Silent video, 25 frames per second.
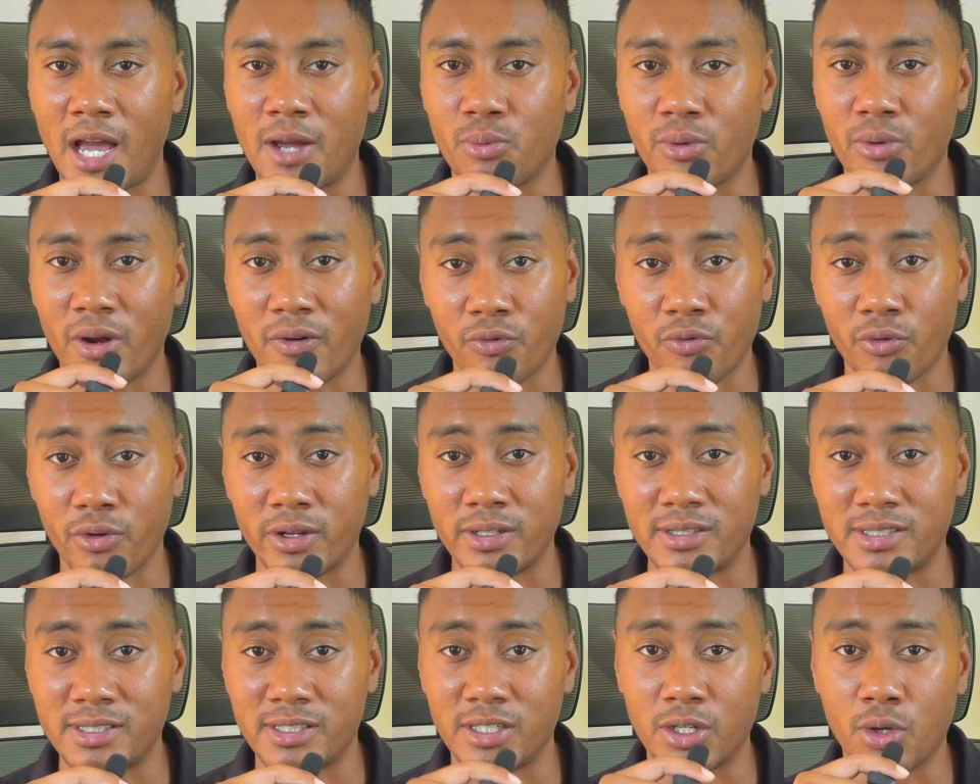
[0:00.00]

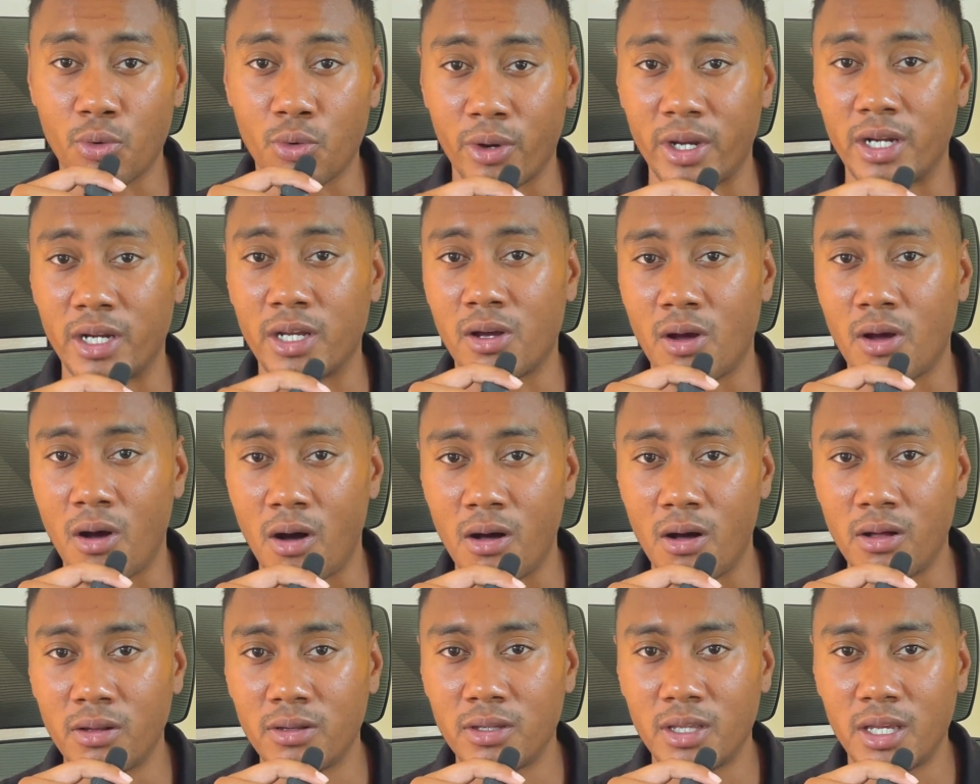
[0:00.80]
reference to create a
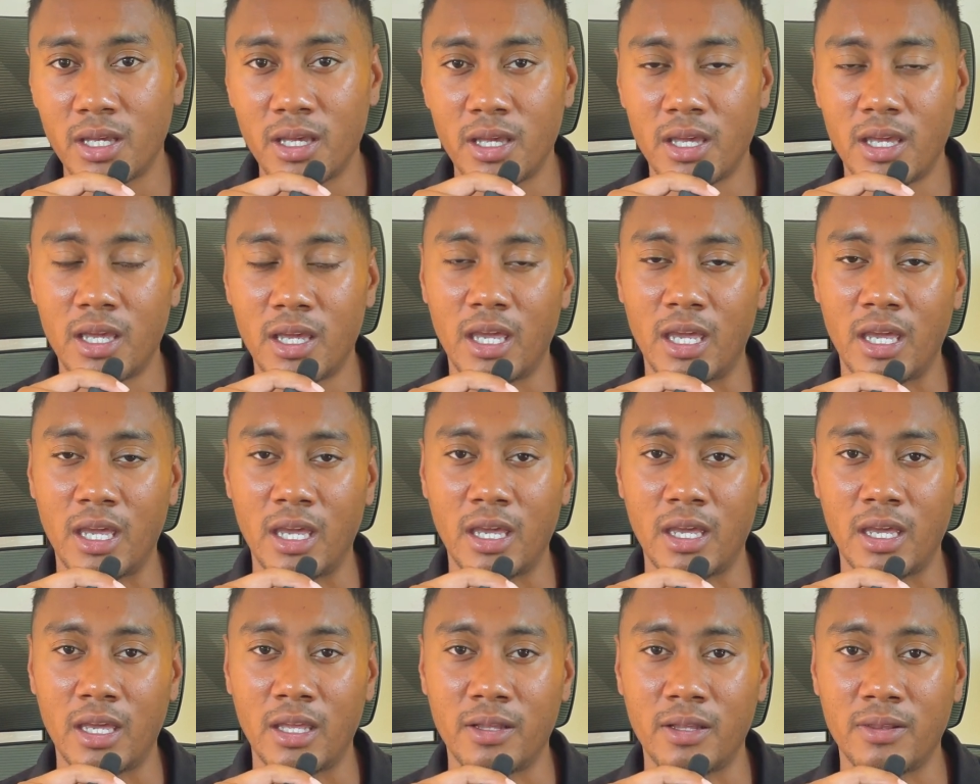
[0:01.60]
call,
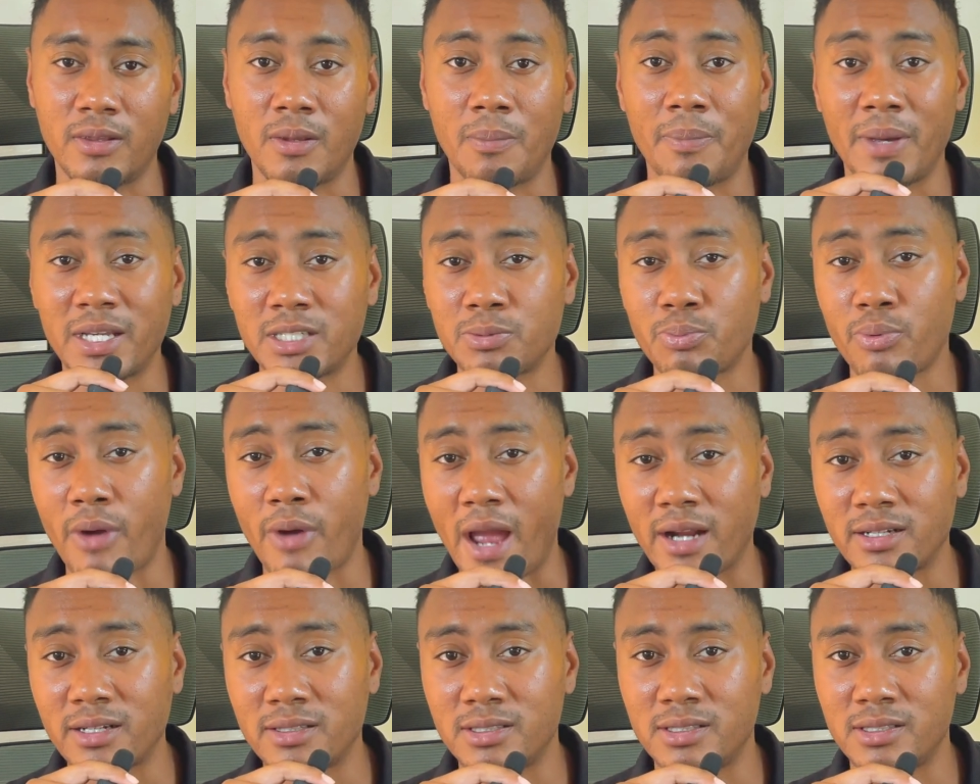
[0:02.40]
and the best
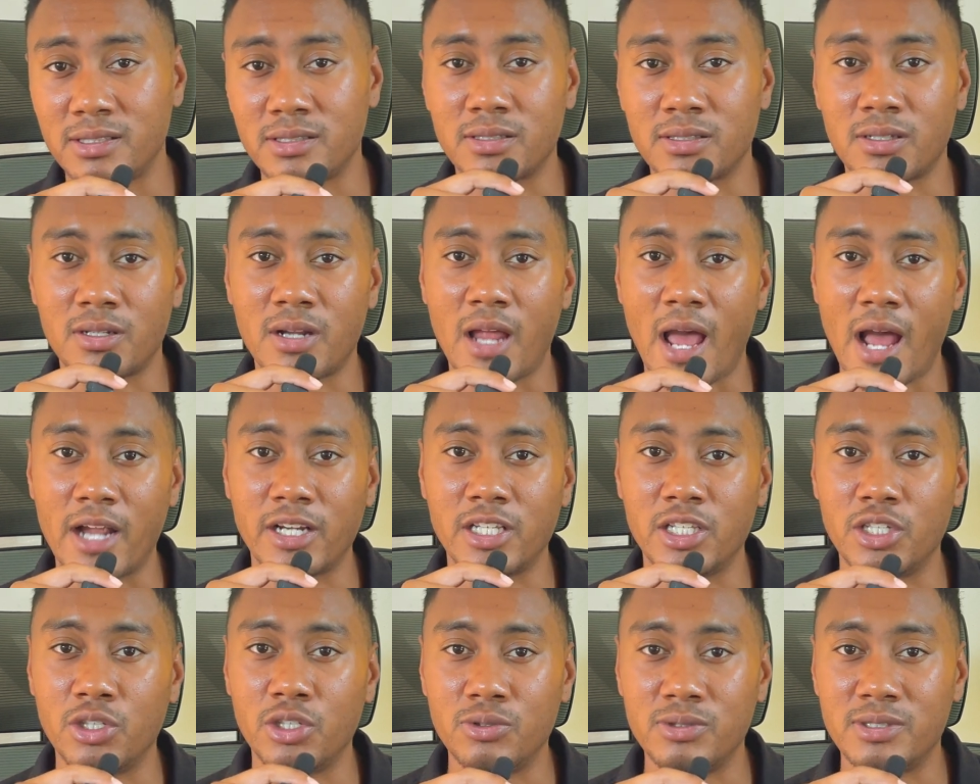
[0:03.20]
practices on how to
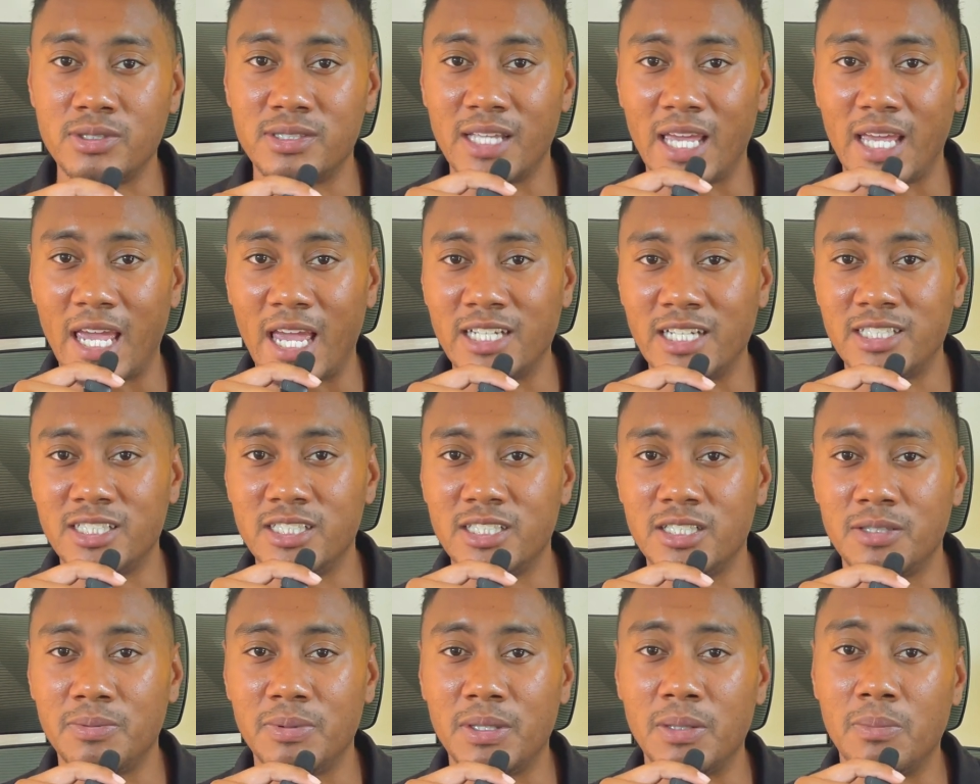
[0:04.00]
use the
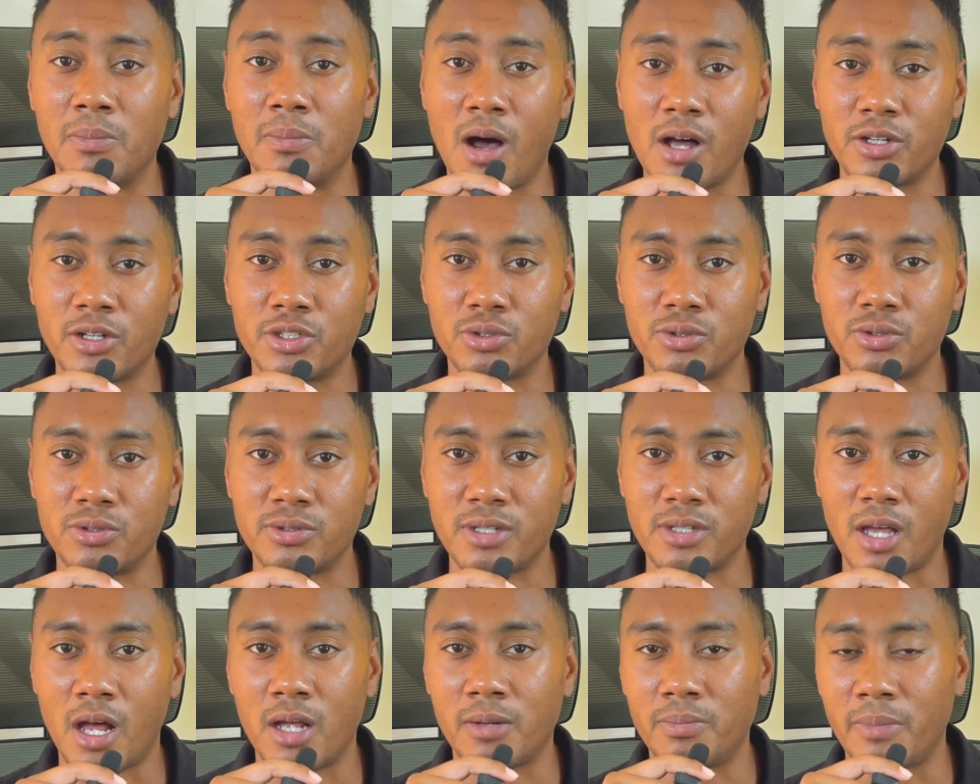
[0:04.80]
HTTP modules
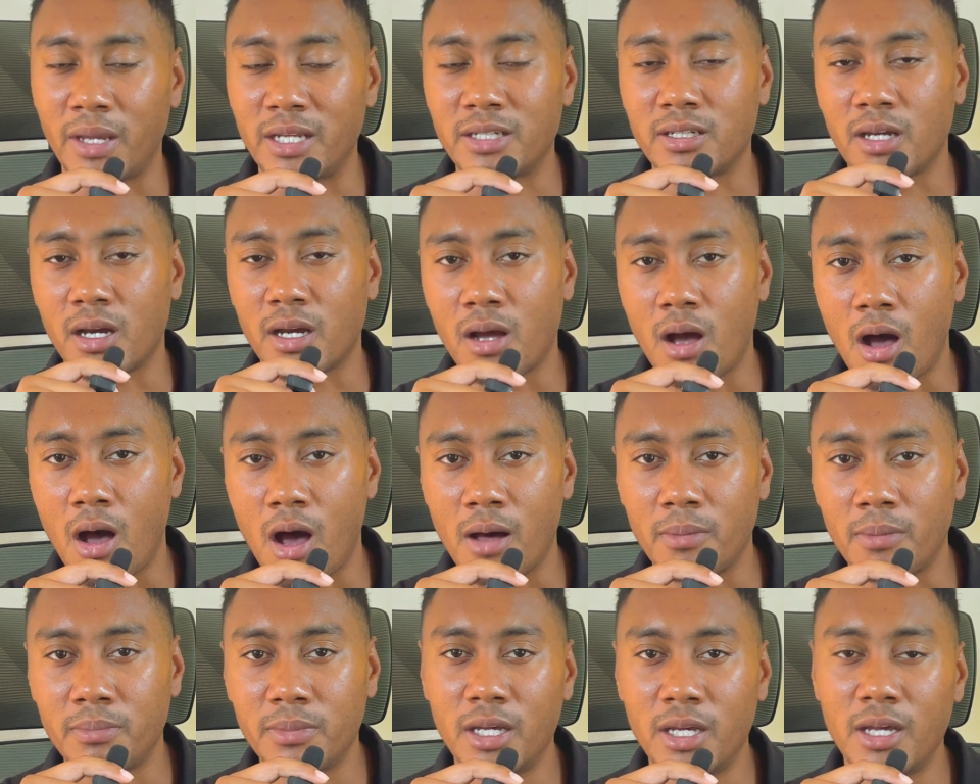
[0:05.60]
on
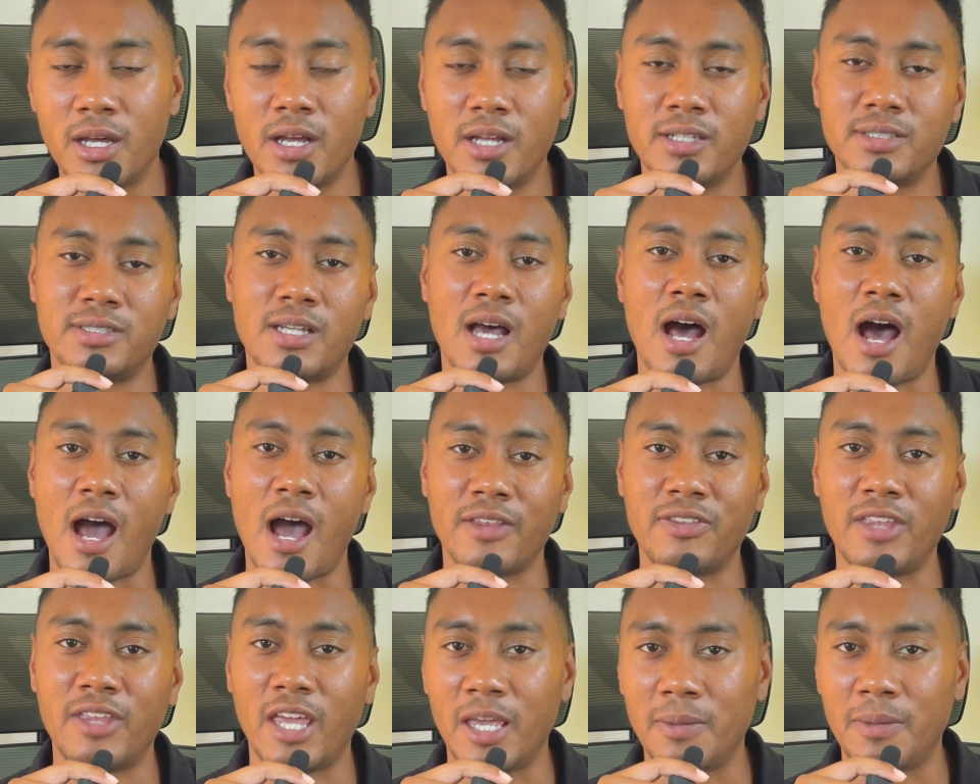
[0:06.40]
make.com to hide
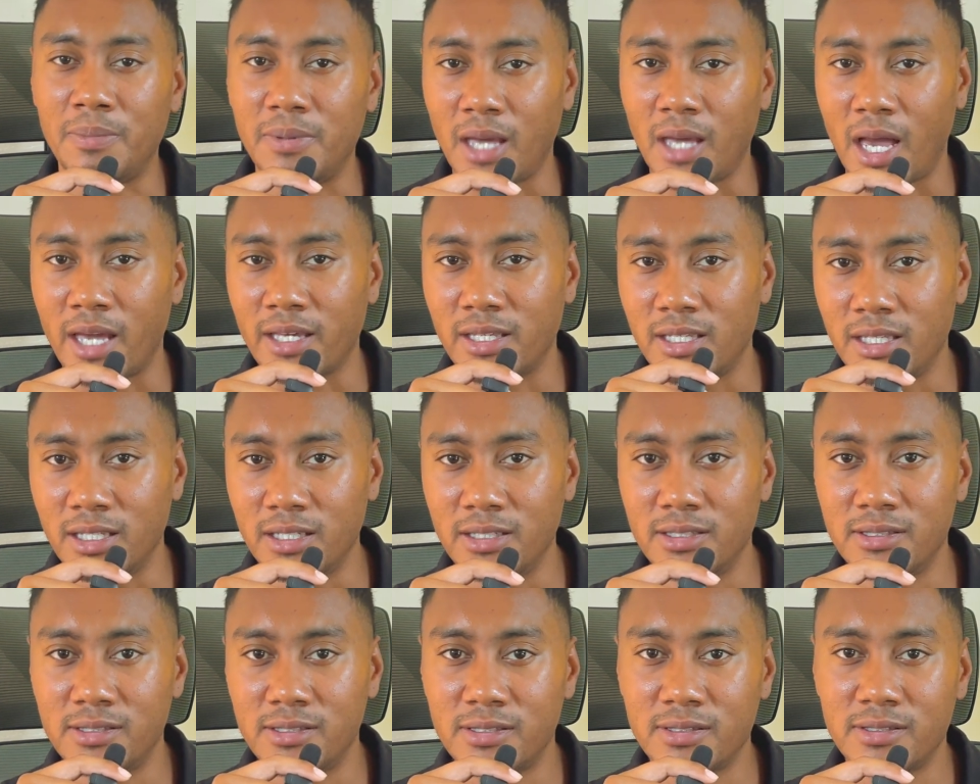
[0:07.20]
the API
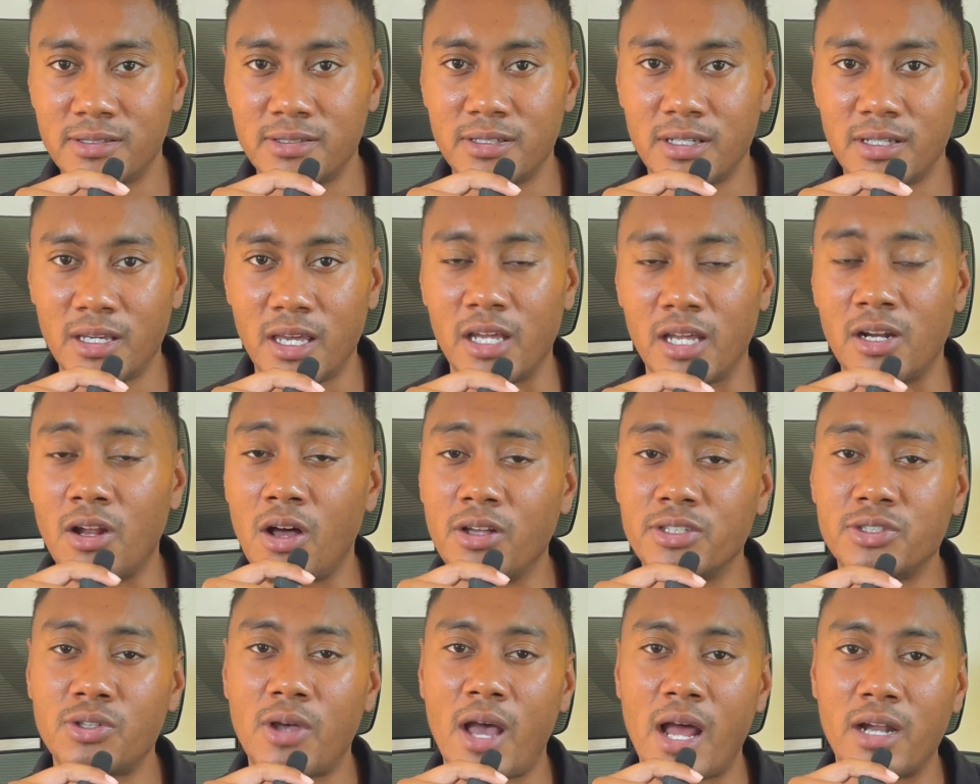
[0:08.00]
keys, and
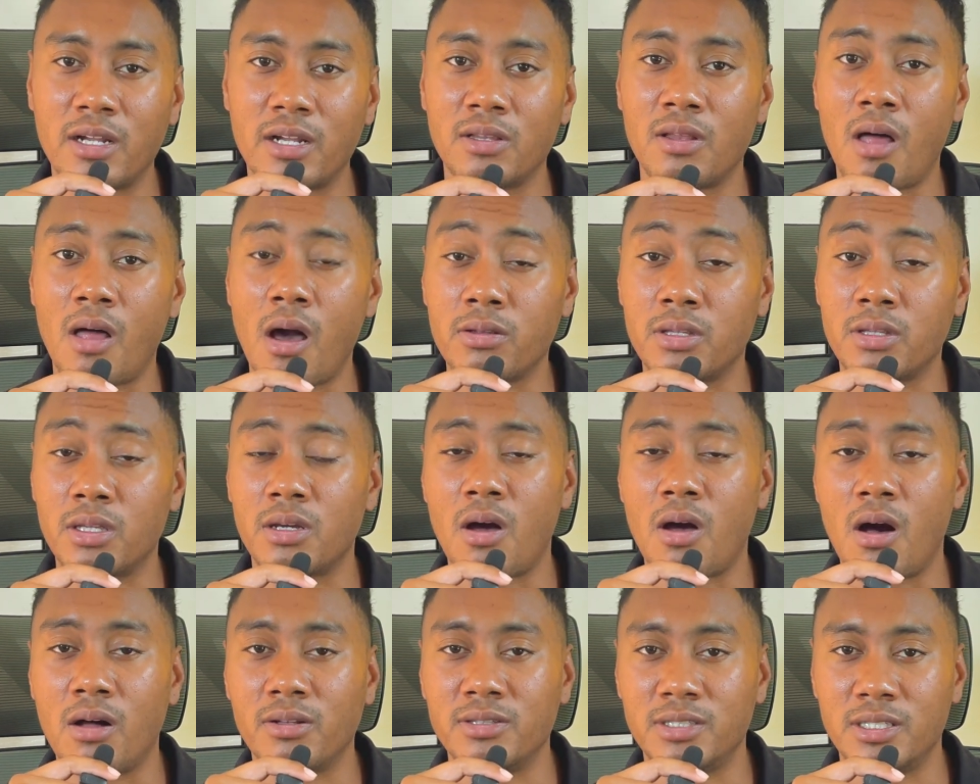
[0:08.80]
also how to log the
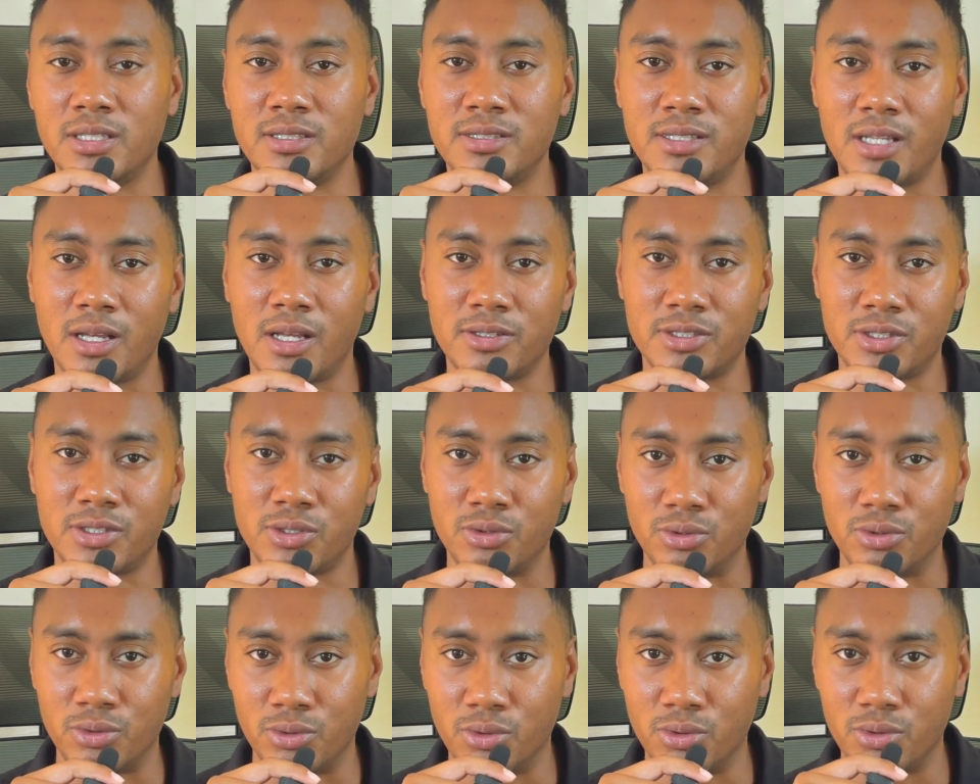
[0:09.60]
call details to a
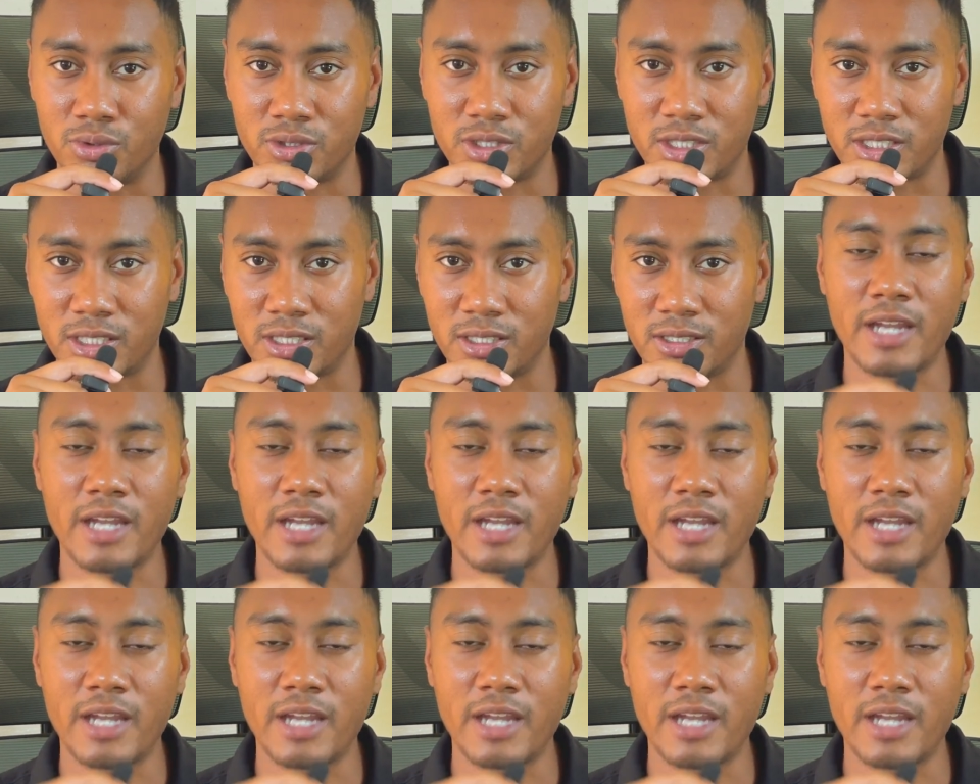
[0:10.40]
Google Sheet.